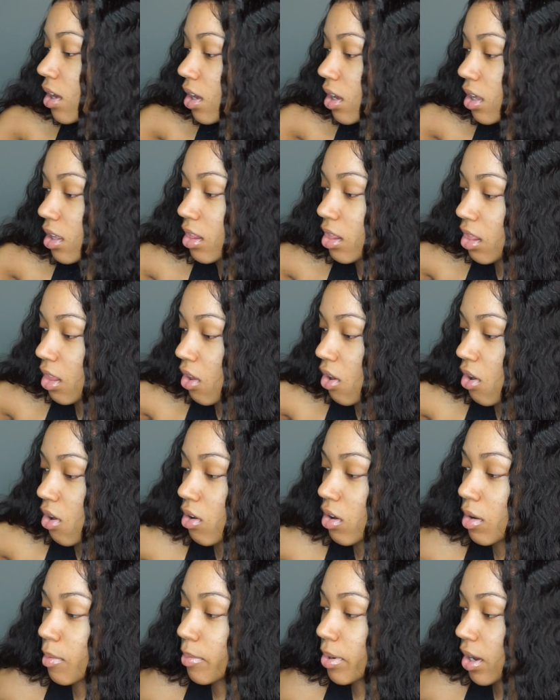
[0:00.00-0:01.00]
a
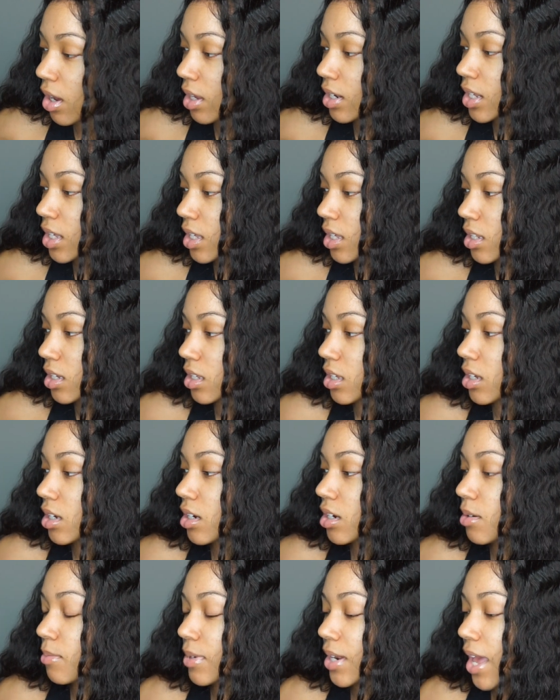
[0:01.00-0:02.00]
long bonnet in
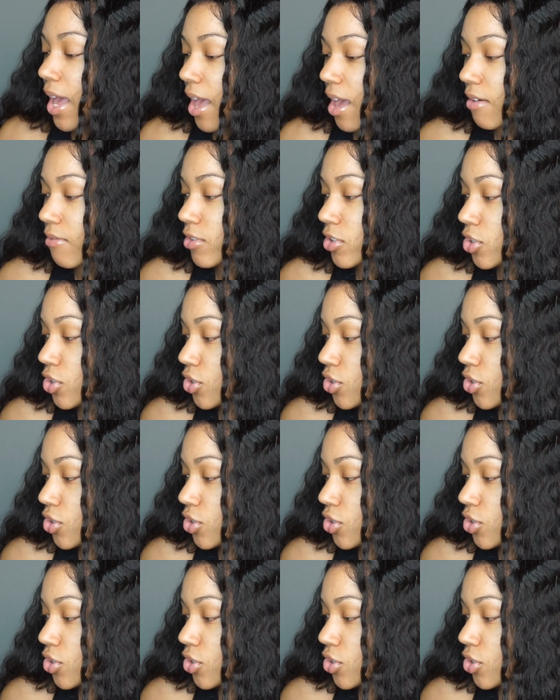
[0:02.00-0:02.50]
here, but I have a